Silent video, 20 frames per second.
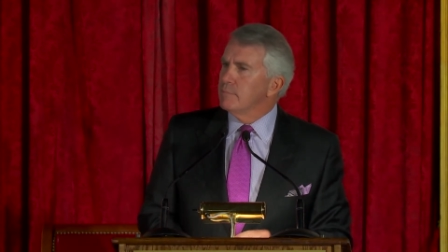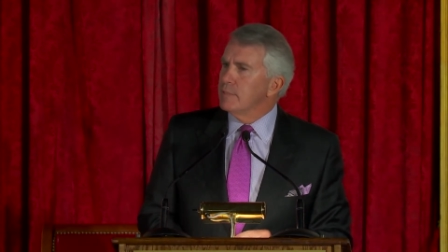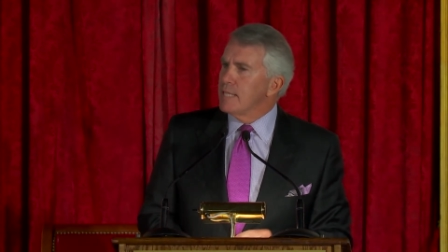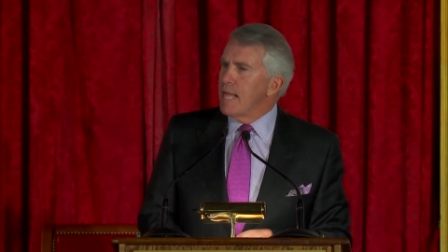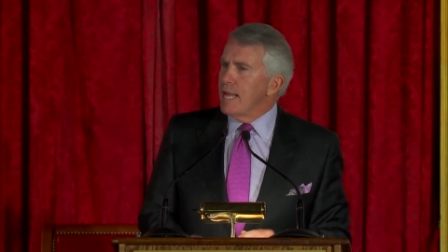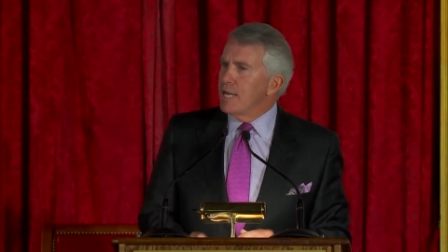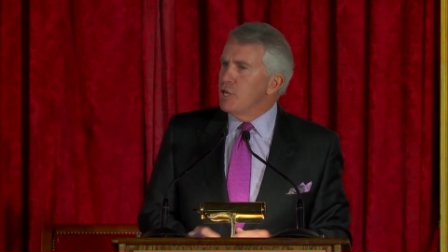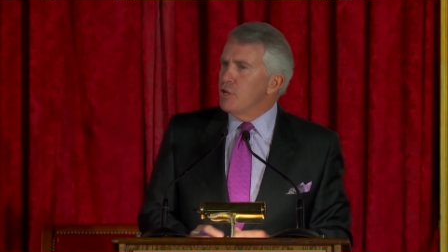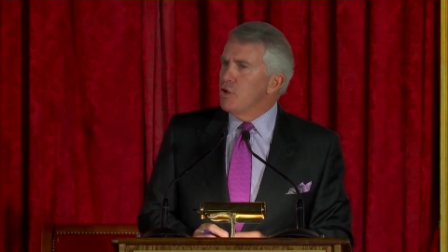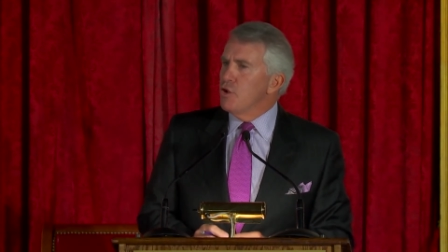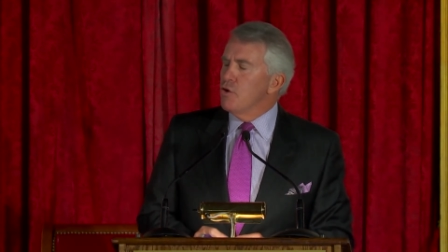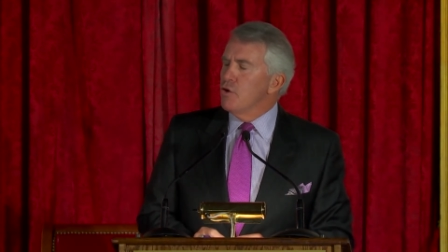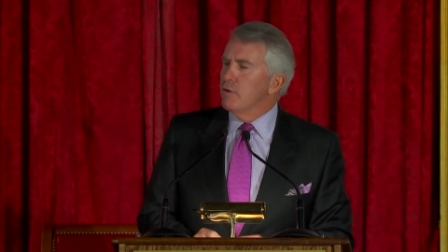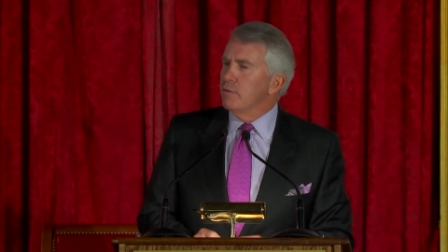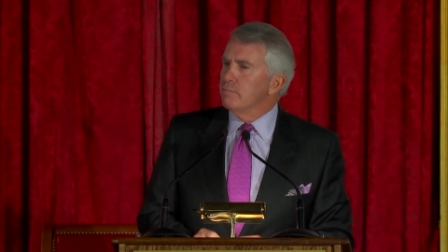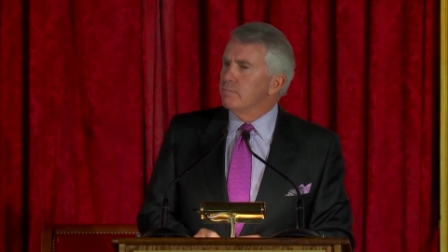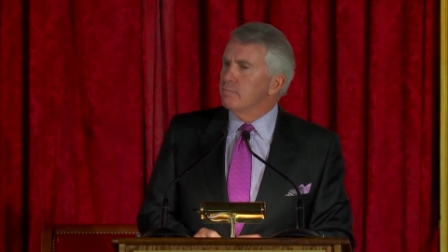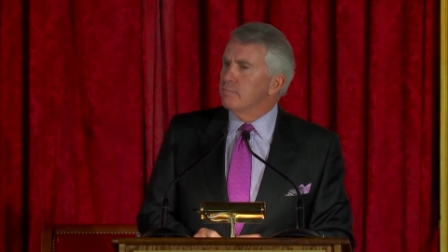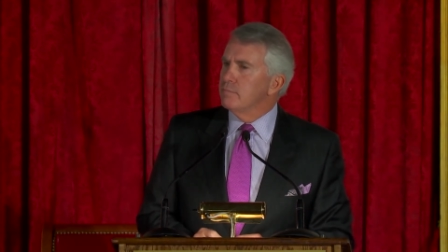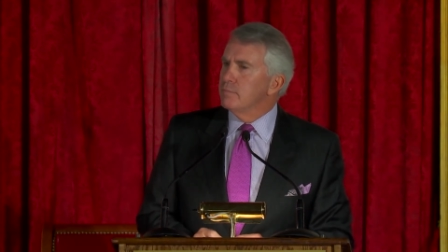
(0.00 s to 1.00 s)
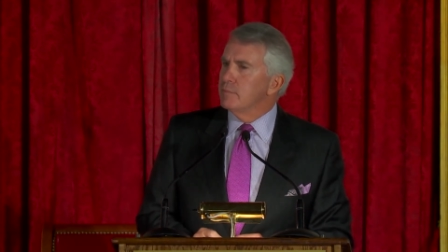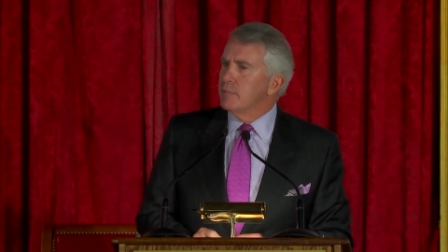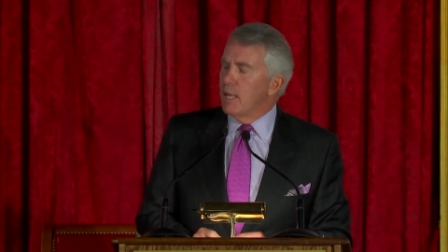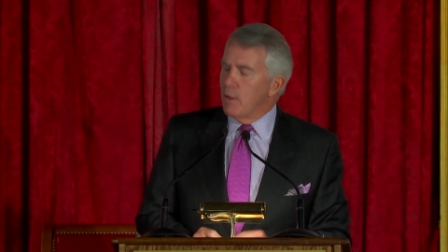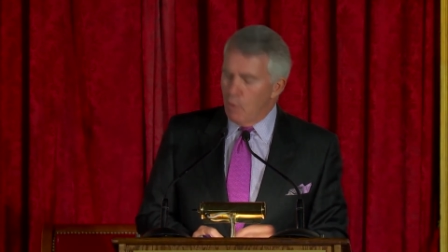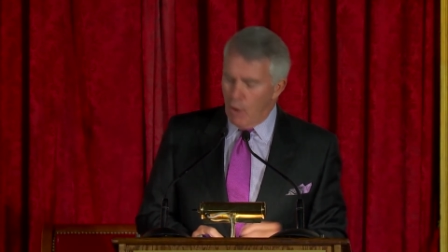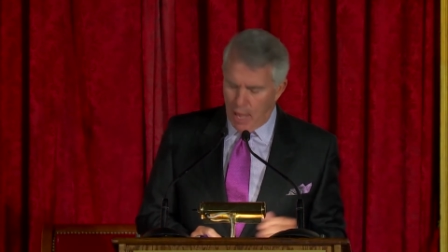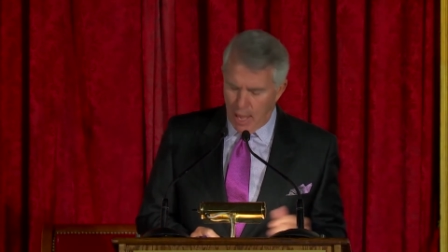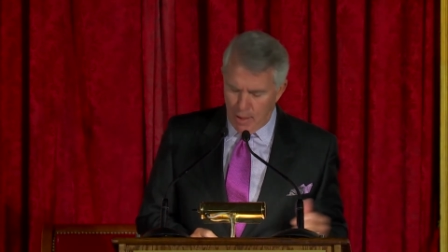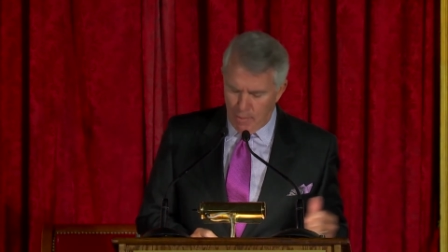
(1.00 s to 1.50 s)
That year, they
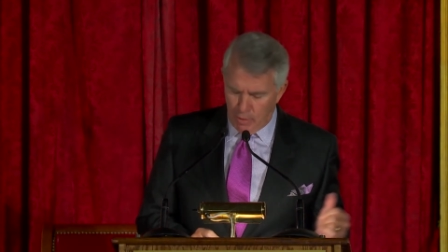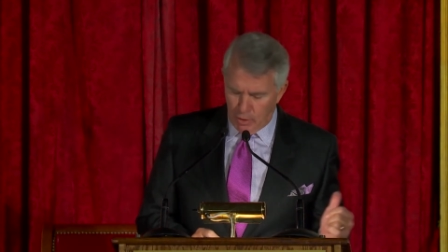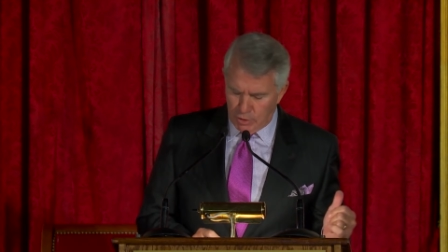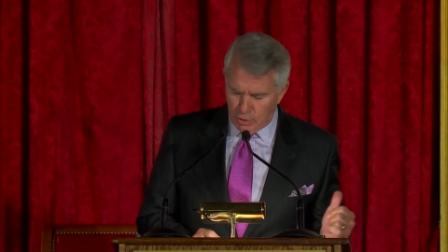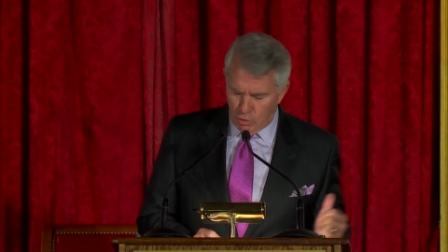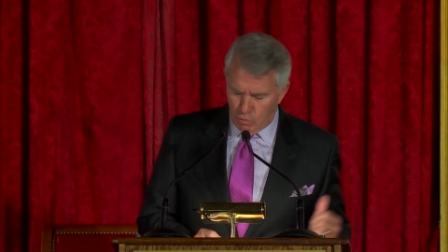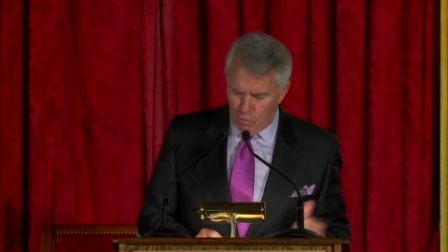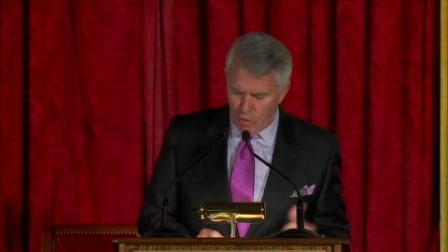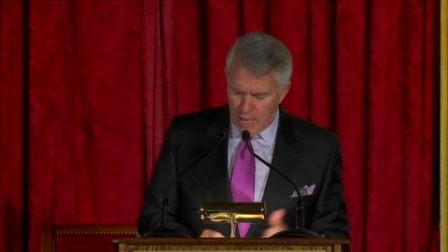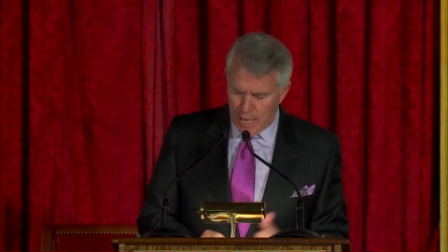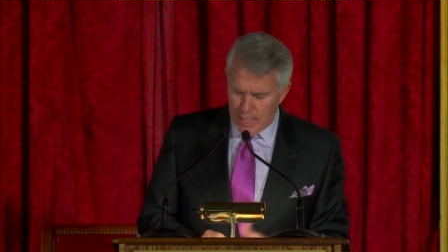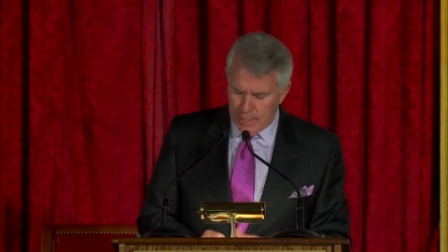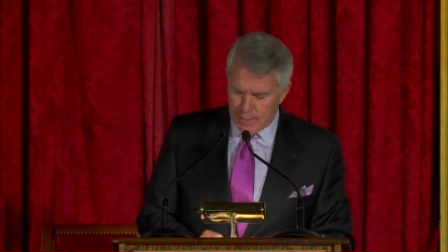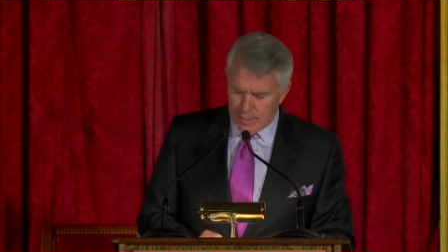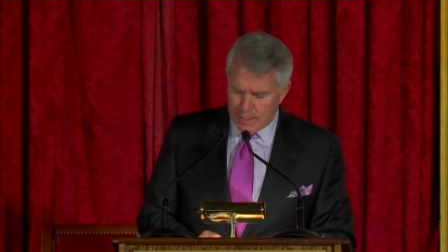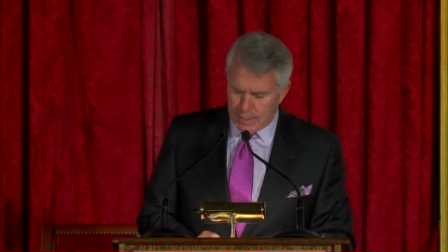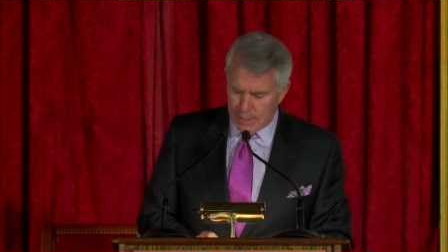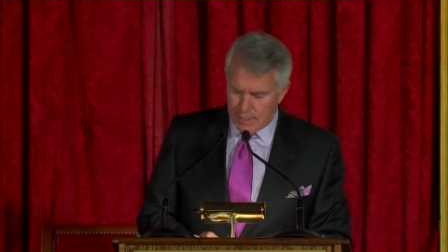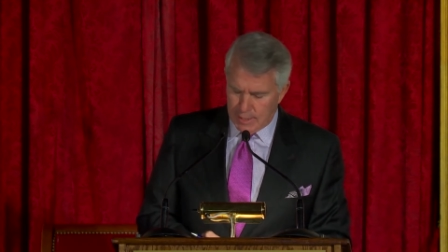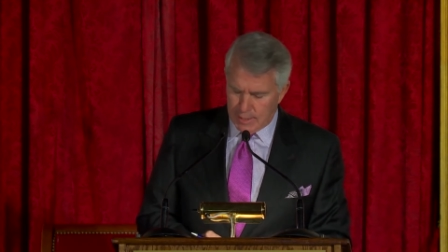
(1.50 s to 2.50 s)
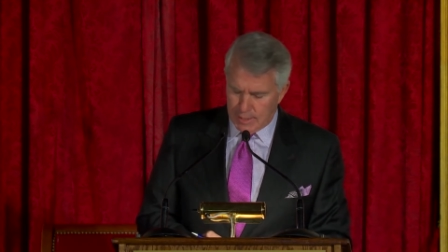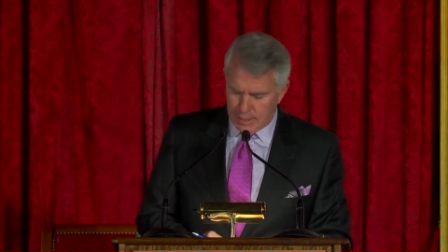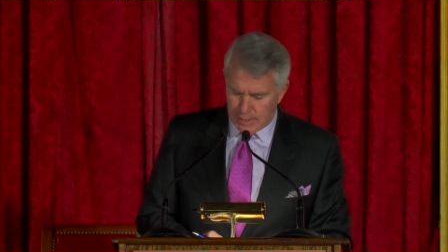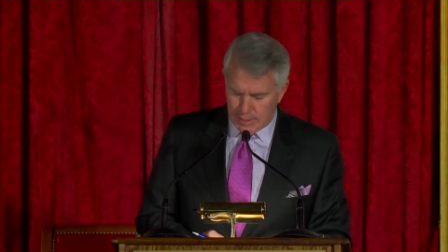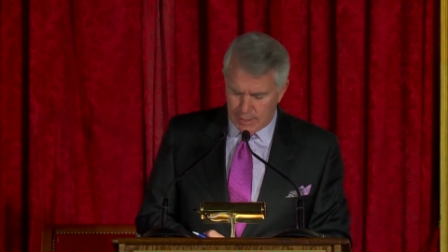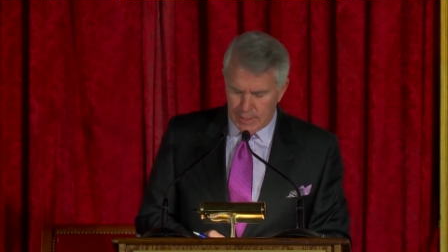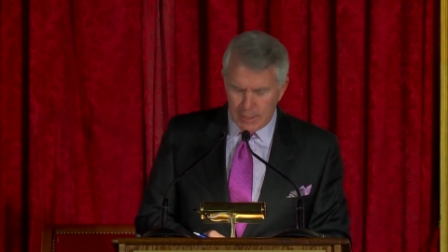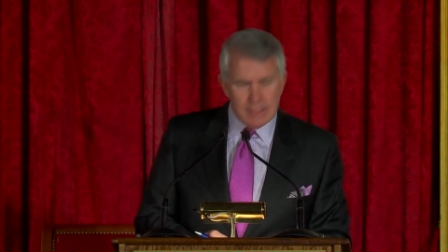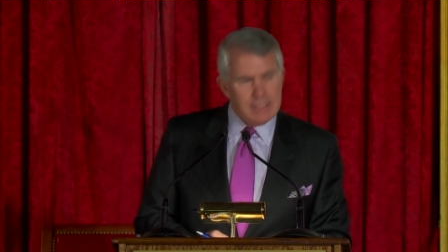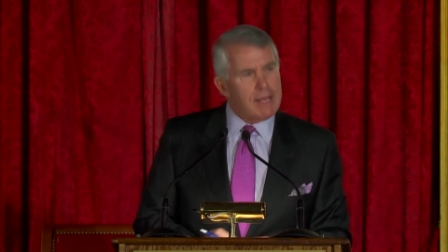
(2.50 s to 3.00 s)
were able to raise
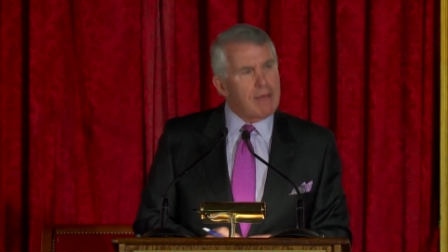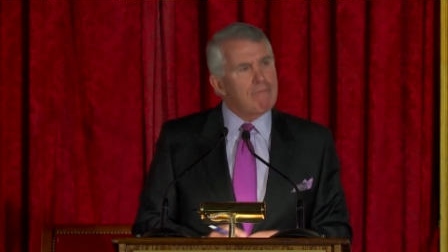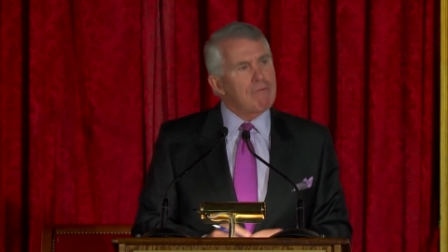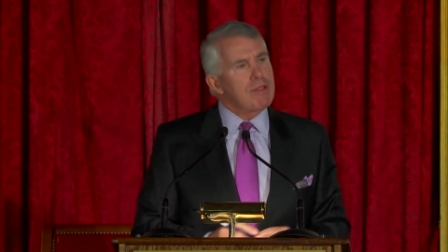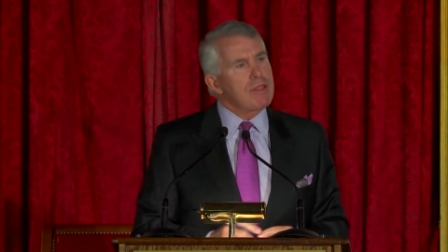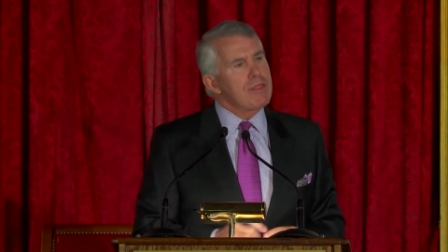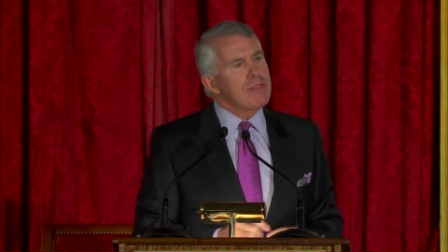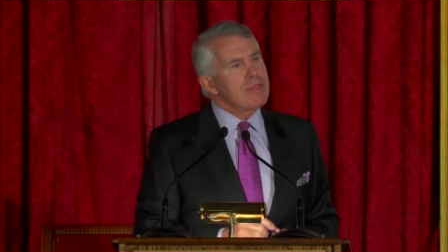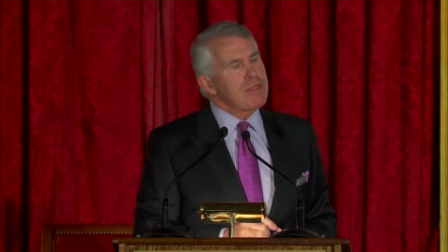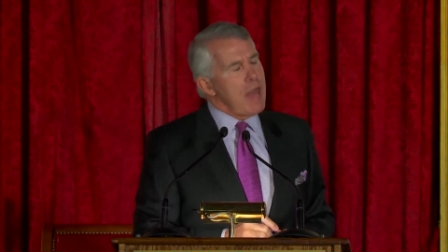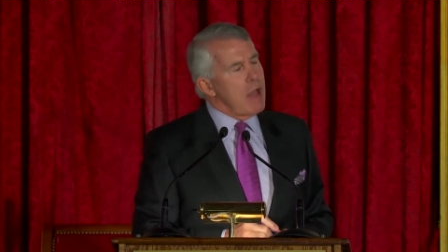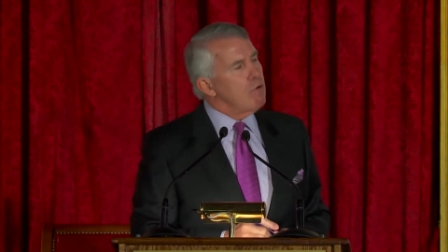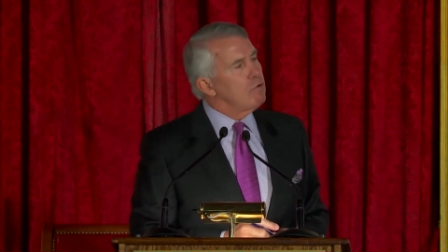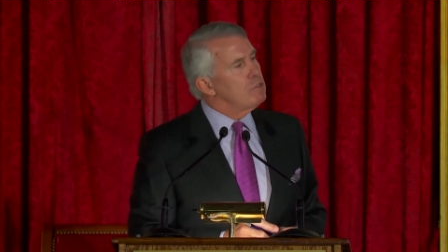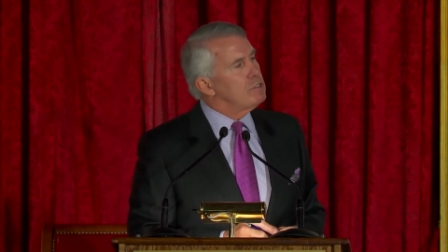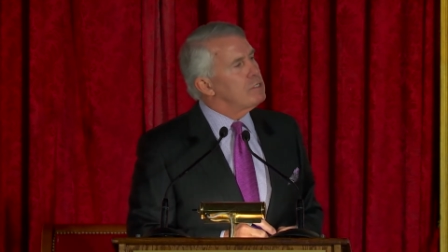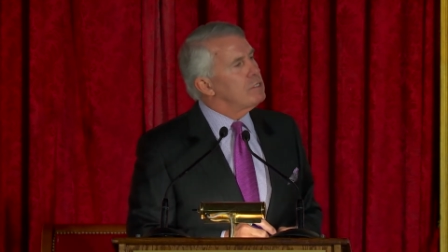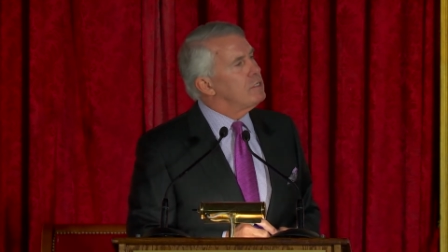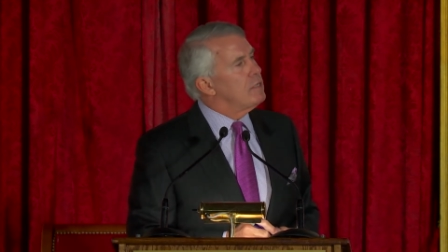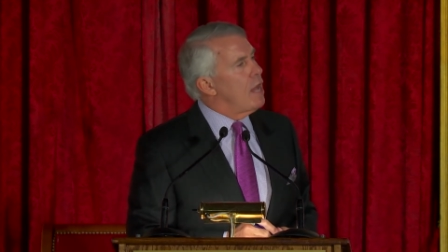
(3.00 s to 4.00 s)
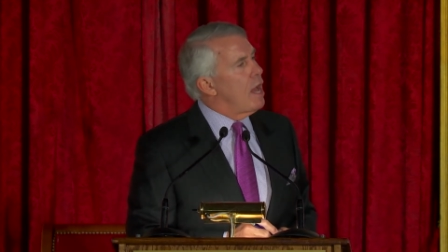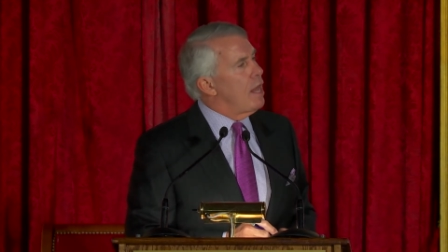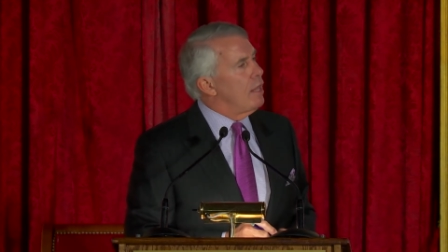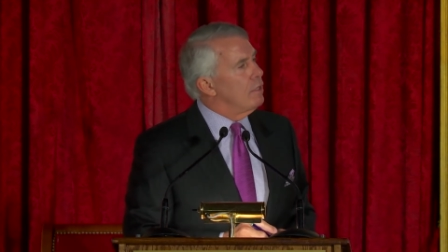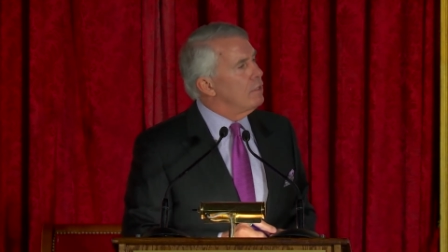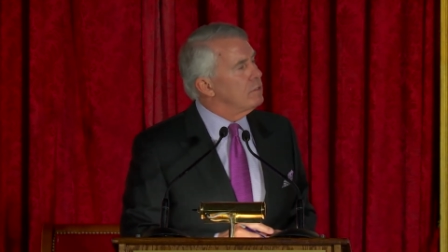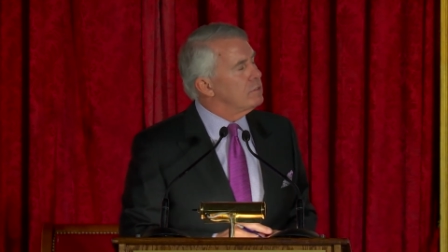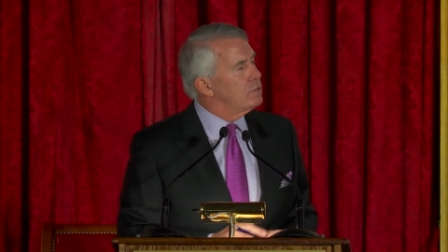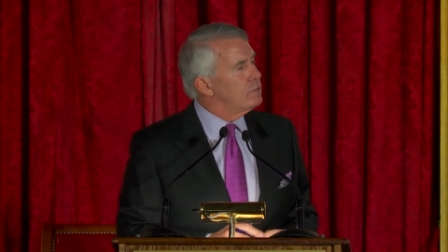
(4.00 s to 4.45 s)
$67,000